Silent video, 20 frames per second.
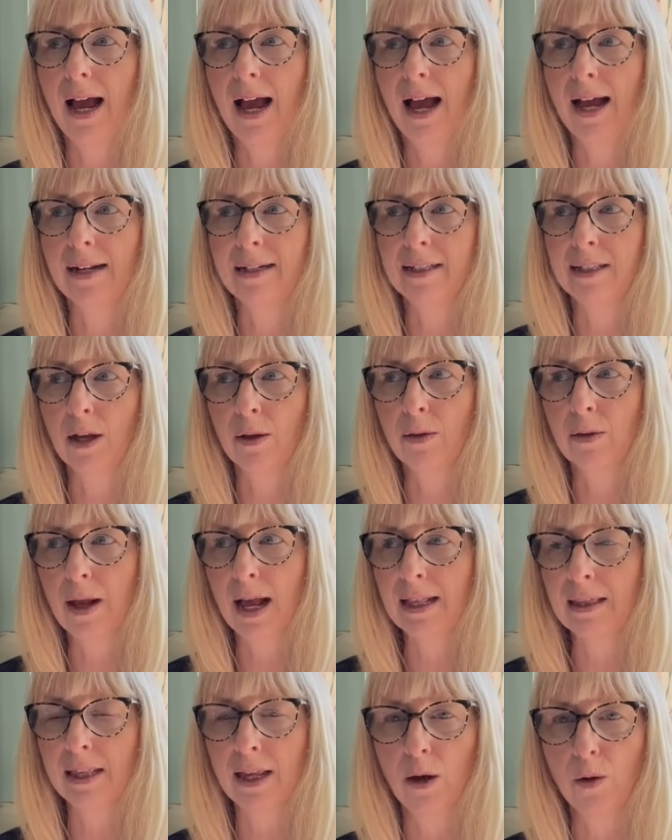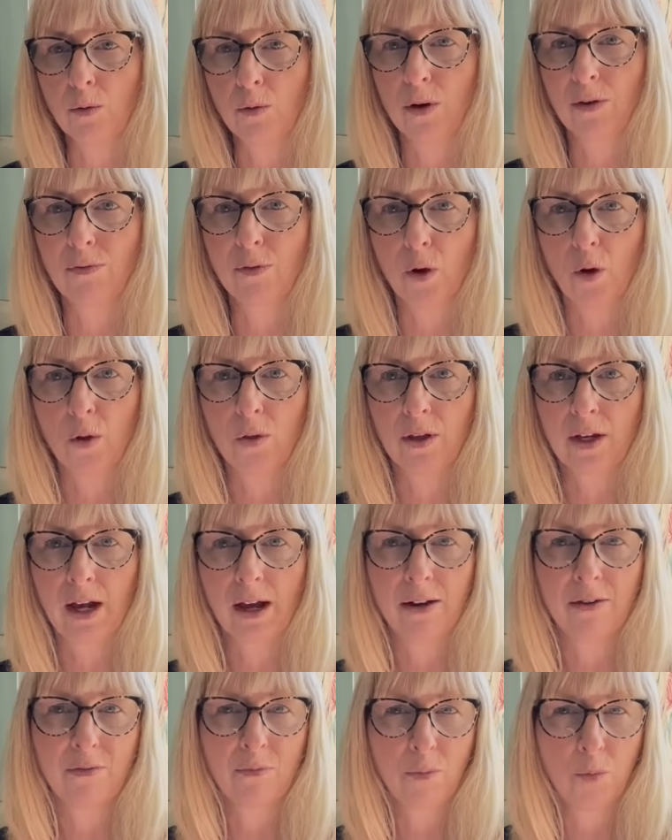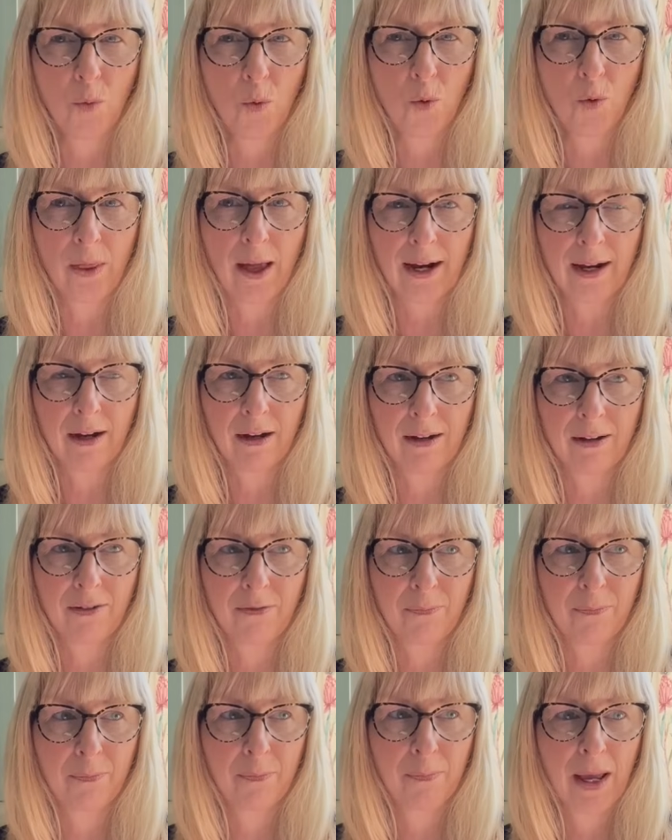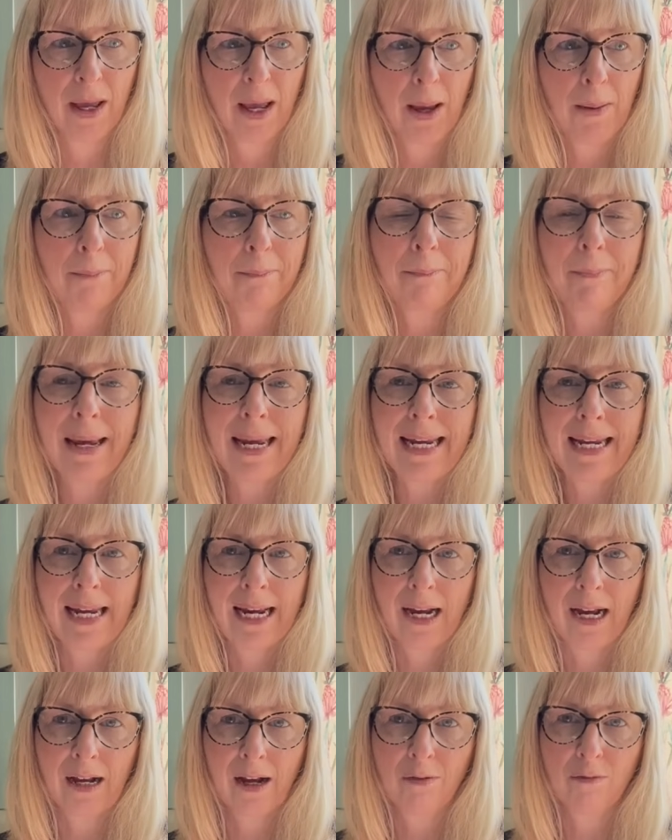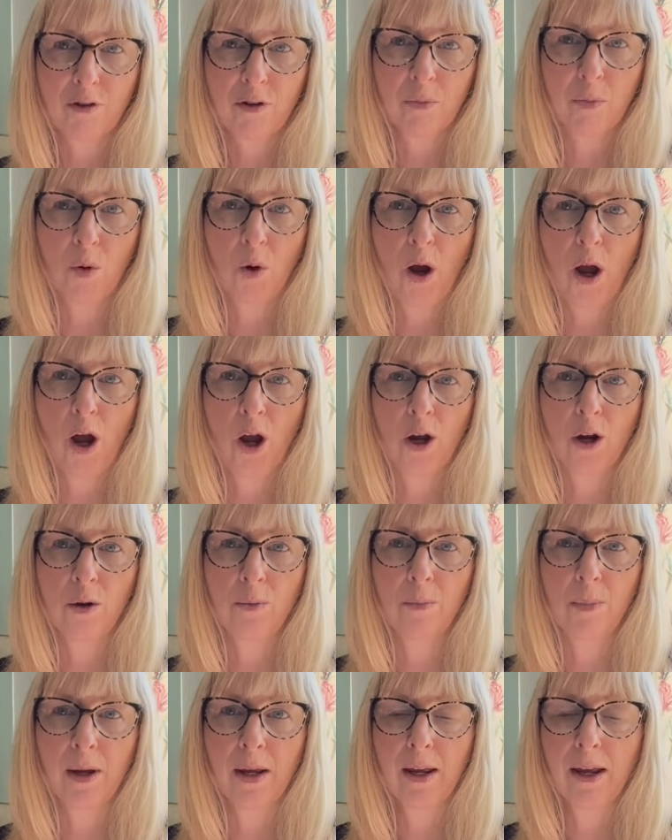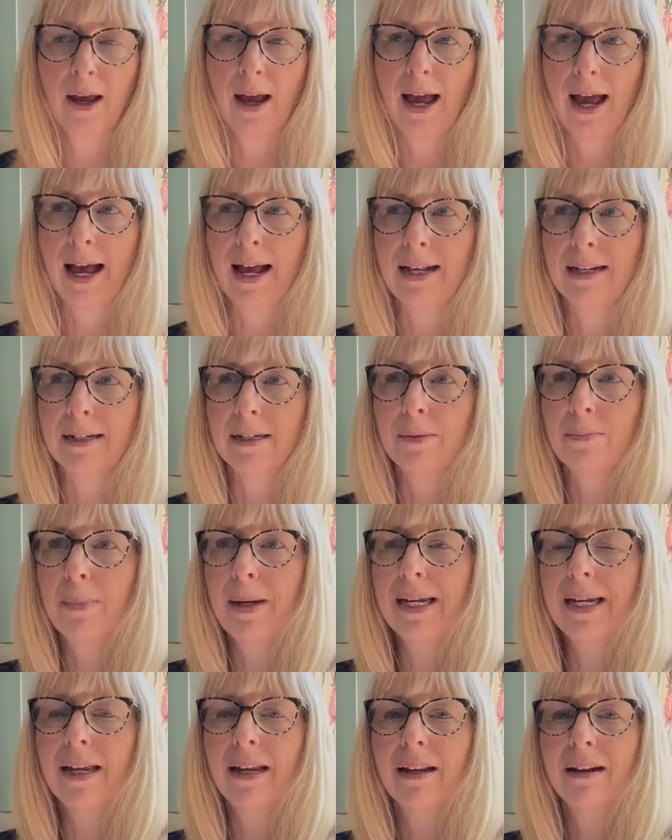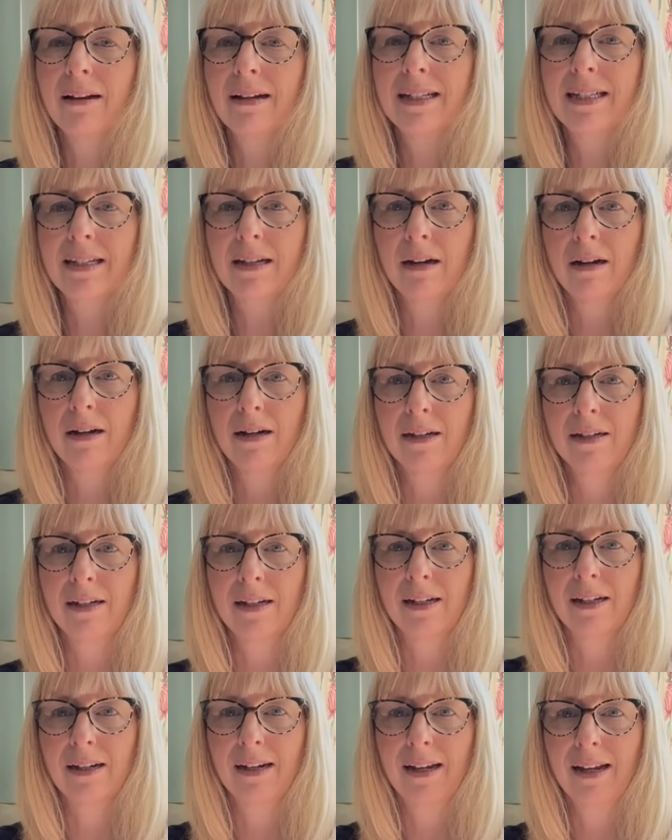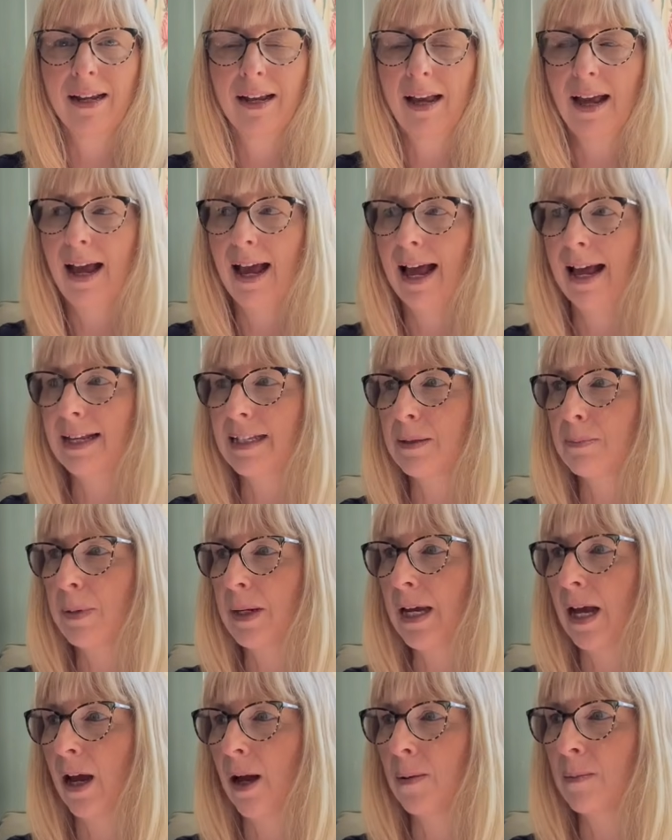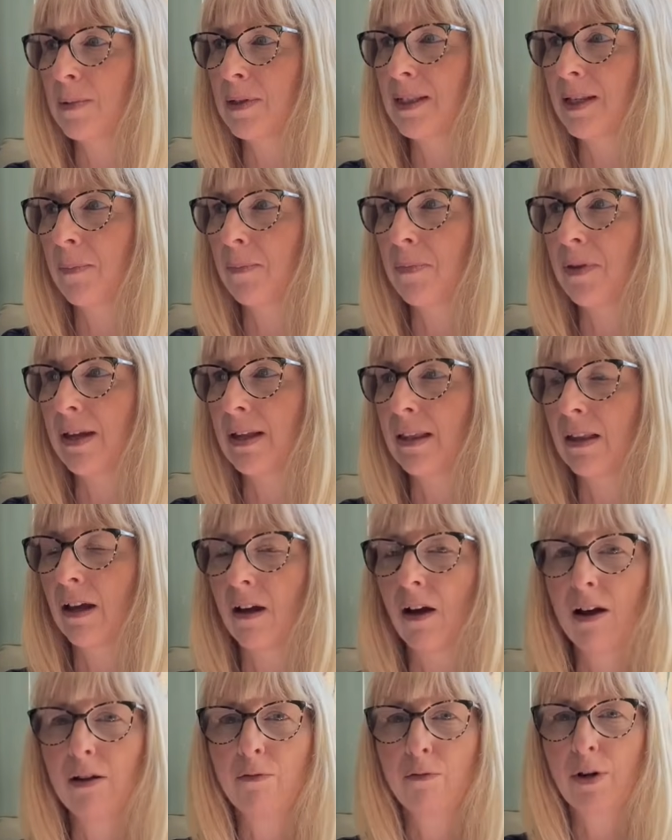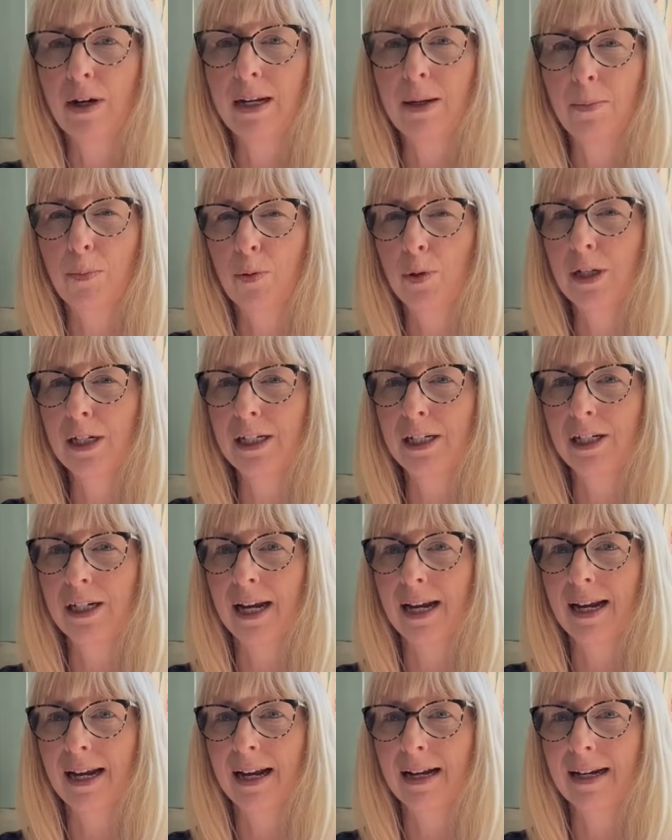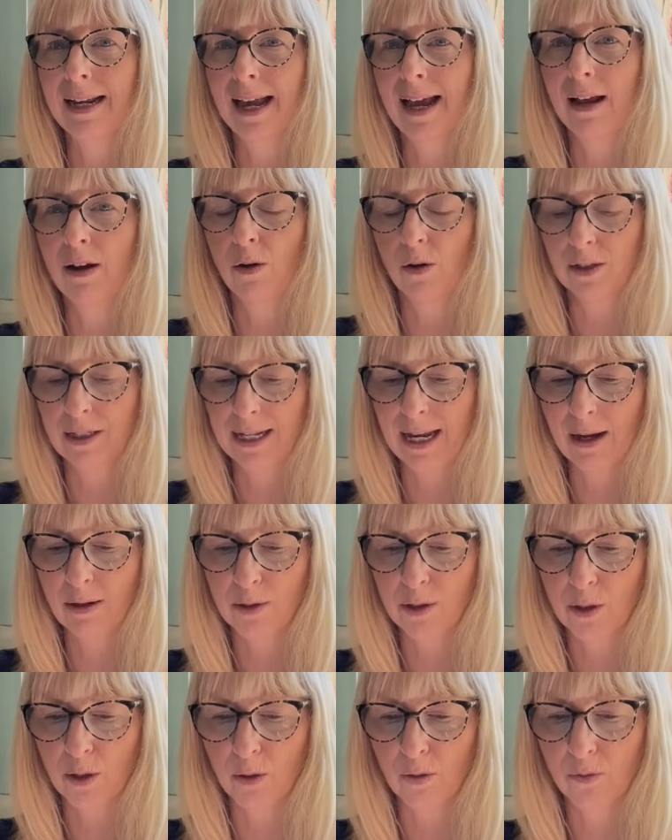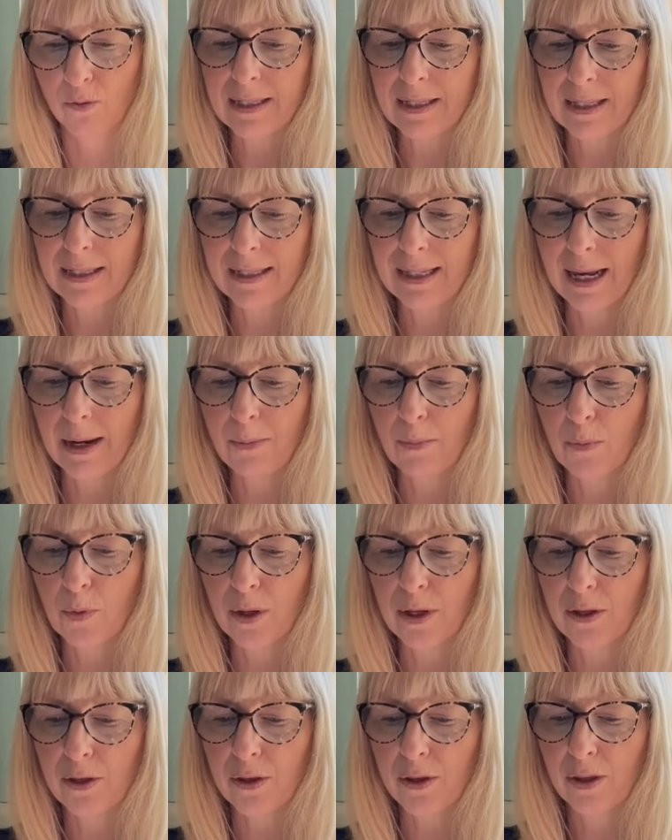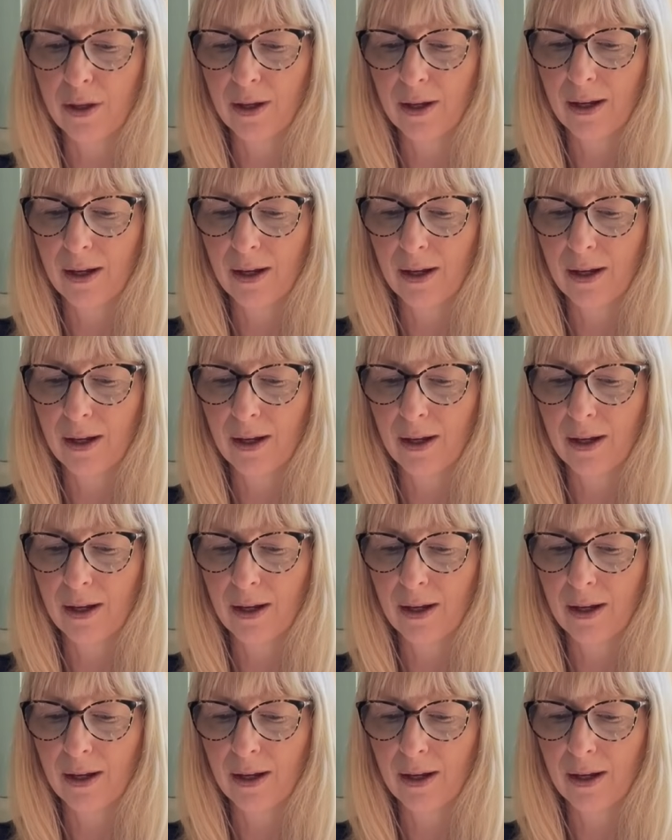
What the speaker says: And so the older I've got, the kind of more that kind of making a comfortable home and making a nice garden has become something that I really appreciate and get a lot out of. It's the same with